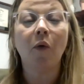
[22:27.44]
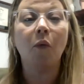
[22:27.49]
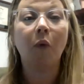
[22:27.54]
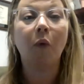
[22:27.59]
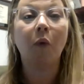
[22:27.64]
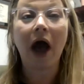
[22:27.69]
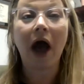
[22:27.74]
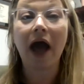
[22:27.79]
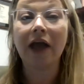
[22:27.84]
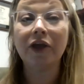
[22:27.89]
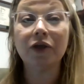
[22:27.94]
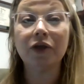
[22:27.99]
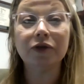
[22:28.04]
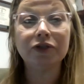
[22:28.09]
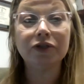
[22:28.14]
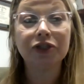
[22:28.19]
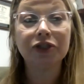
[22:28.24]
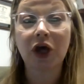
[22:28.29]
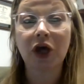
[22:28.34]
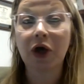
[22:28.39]
why
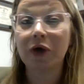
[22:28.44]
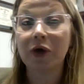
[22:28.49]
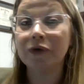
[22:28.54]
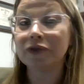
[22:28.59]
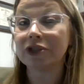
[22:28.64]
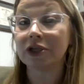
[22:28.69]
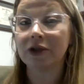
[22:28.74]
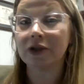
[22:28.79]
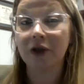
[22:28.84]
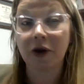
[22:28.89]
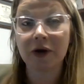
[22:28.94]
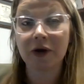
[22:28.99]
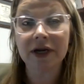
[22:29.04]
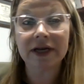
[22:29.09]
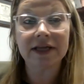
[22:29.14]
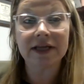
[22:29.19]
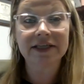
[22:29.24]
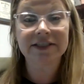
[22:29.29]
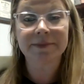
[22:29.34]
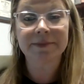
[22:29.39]
you chose the
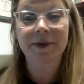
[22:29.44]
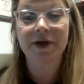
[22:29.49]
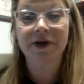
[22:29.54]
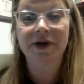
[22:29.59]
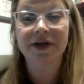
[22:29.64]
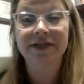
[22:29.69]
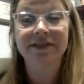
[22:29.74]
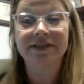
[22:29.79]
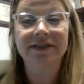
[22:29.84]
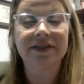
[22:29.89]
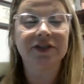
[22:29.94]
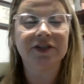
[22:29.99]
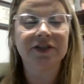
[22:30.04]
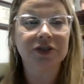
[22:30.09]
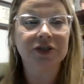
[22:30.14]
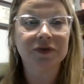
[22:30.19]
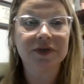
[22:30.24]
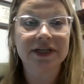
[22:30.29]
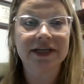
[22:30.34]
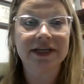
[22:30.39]
learning experiences
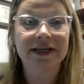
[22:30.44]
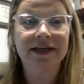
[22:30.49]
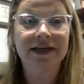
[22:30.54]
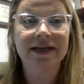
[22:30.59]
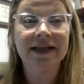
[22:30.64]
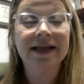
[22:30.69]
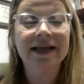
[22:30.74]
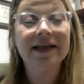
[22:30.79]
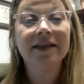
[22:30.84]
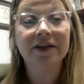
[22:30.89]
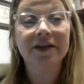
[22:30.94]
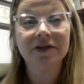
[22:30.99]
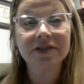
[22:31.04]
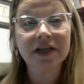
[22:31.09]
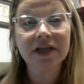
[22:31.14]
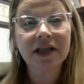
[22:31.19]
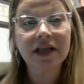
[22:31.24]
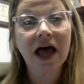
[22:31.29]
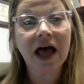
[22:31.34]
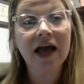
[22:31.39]
you did. There's
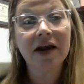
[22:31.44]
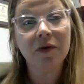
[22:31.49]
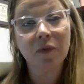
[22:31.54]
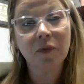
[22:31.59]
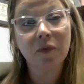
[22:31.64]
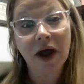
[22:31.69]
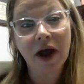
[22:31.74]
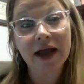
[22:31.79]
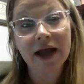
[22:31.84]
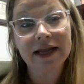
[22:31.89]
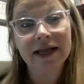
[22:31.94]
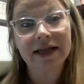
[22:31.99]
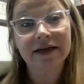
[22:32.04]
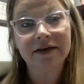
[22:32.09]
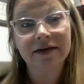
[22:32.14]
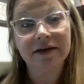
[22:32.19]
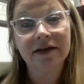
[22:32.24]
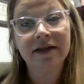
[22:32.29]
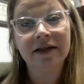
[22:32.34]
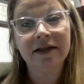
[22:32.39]
a lot of writing
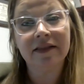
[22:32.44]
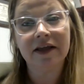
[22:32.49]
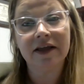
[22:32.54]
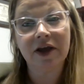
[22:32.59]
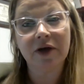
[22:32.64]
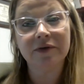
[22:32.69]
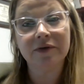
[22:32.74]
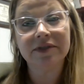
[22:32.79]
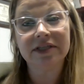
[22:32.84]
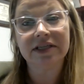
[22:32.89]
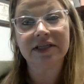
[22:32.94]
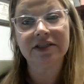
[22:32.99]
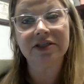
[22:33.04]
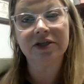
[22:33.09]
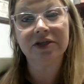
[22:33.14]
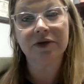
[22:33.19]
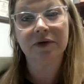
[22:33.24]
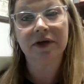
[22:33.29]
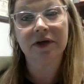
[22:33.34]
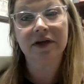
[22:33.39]
that goes
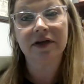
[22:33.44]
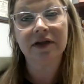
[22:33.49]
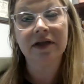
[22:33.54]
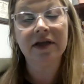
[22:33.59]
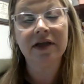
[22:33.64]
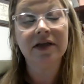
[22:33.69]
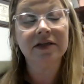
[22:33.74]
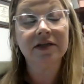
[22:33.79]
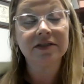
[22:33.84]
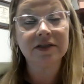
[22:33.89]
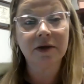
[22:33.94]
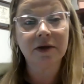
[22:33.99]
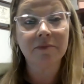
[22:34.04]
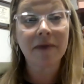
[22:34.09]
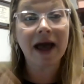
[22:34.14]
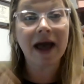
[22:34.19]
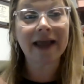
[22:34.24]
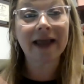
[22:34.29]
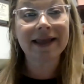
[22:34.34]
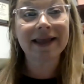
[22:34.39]
into it. So
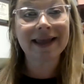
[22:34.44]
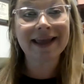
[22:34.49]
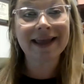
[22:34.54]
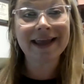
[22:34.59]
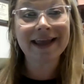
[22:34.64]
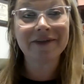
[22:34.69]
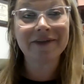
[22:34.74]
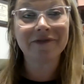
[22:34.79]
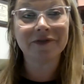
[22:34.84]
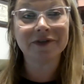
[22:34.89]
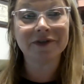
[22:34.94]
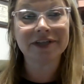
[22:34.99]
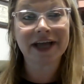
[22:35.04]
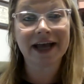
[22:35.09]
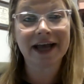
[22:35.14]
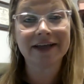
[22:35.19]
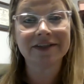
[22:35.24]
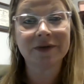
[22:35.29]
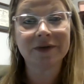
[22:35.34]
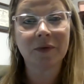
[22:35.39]
my key for
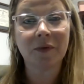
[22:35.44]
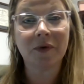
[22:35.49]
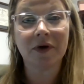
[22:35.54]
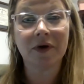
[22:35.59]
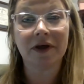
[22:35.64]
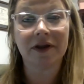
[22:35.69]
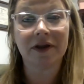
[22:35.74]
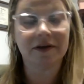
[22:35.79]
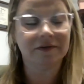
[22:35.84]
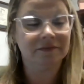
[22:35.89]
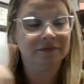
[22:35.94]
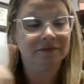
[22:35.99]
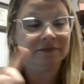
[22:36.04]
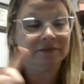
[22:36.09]
task one,